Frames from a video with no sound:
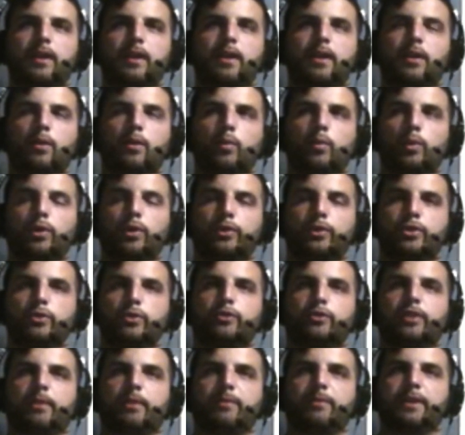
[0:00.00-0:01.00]
will do
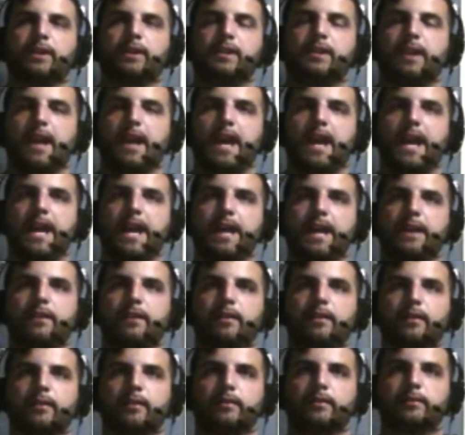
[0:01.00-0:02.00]
something to aid
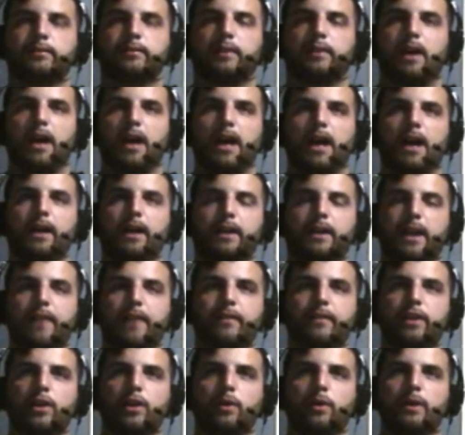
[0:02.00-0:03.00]

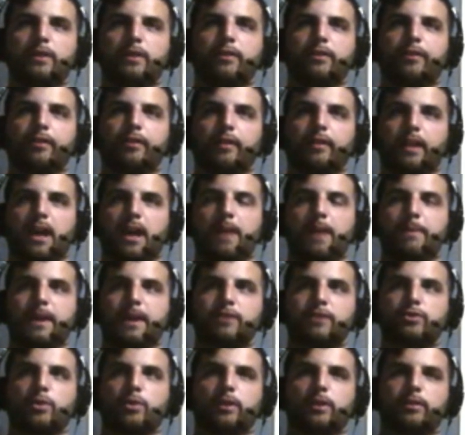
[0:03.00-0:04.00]
Kevin Owens and make
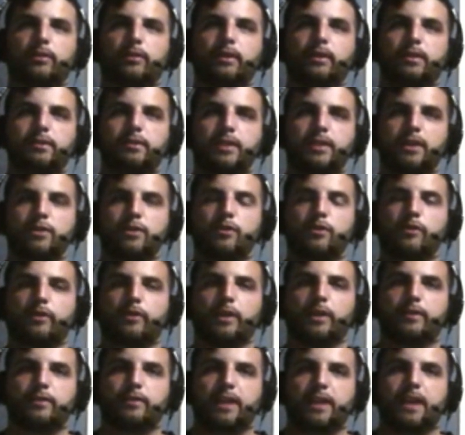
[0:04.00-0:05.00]
sure it continues.
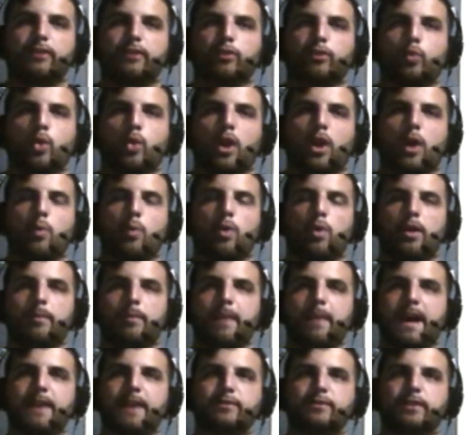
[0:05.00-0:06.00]
It stays a one-on-one
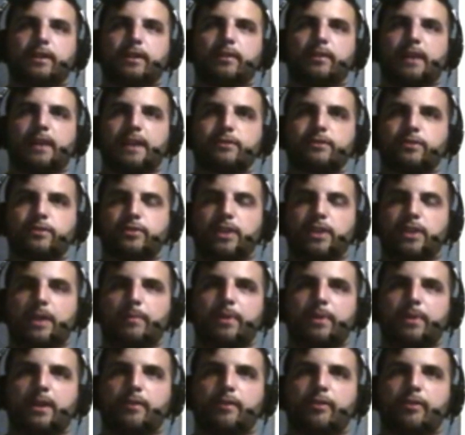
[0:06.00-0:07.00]
match at Clash of
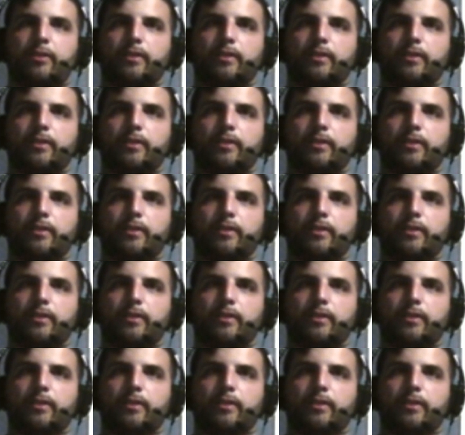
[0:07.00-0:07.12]
Champions.